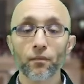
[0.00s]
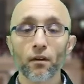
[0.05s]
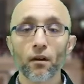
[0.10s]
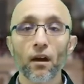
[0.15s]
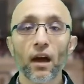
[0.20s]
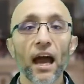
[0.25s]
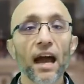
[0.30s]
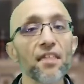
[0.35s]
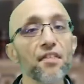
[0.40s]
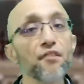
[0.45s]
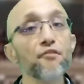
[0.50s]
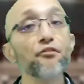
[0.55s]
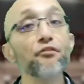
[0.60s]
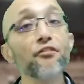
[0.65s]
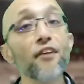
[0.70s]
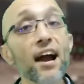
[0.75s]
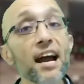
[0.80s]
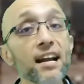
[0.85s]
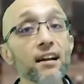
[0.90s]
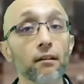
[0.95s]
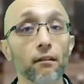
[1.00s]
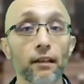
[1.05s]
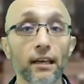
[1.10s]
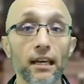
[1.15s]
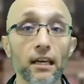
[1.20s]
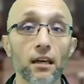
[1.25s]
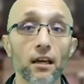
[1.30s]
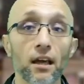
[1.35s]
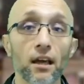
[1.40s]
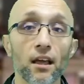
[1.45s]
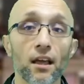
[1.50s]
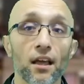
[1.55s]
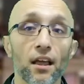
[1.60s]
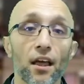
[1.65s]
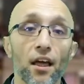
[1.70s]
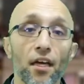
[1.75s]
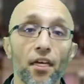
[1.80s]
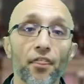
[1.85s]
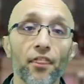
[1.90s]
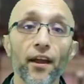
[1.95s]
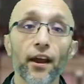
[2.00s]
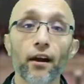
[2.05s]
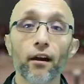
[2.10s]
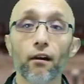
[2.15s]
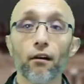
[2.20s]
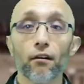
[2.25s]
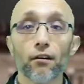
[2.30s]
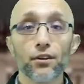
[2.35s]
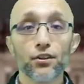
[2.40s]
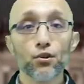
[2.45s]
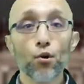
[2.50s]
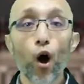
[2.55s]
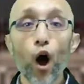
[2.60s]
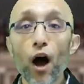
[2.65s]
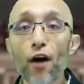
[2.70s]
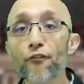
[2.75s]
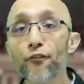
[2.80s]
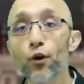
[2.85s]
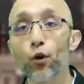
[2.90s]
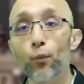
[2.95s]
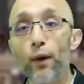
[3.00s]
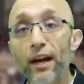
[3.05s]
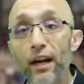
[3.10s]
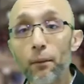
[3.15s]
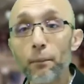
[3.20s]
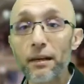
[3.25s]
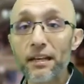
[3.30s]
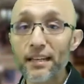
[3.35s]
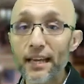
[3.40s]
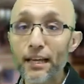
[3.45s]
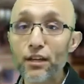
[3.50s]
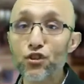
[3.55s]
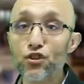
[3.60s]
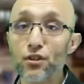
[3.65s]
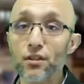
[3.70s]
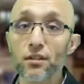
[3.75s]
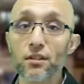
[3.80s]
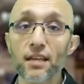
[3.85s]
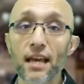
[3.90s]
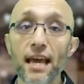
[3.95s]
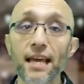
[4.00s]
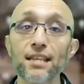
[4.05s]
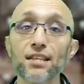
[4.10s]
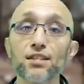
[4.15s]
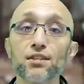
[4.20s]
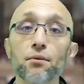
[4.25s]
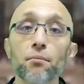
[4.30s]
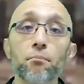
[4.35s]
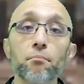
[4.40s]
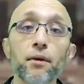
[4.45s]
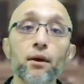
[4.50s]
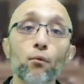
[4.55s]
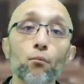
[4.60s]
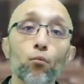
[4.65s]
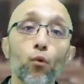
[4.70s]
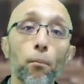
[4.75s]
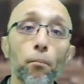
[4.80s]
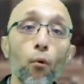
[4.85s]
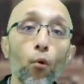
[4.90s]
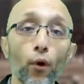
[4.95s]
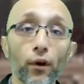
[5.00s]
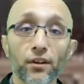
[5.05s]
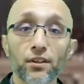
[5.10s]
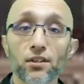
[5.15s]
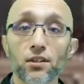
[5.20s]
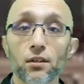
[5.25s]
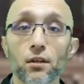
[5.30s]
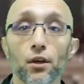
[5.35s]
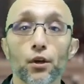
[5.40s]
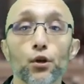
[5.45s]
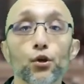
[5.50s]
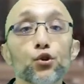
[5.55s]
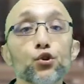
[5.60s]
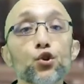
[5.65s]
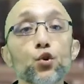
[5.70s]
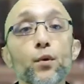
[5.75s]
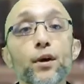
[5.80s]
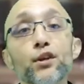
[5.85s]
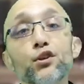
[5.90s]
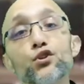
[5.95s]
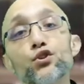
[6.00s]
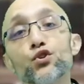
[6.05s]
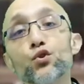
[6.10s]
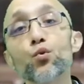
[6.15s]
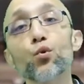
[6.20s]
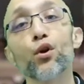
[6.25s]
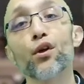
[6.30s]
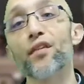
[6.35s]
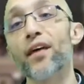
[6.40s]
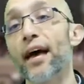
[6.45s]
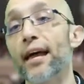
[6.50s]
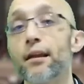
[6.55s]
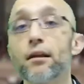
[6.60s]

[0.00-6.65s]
And then finally, they're to offer recommendations and submit reports to ensure that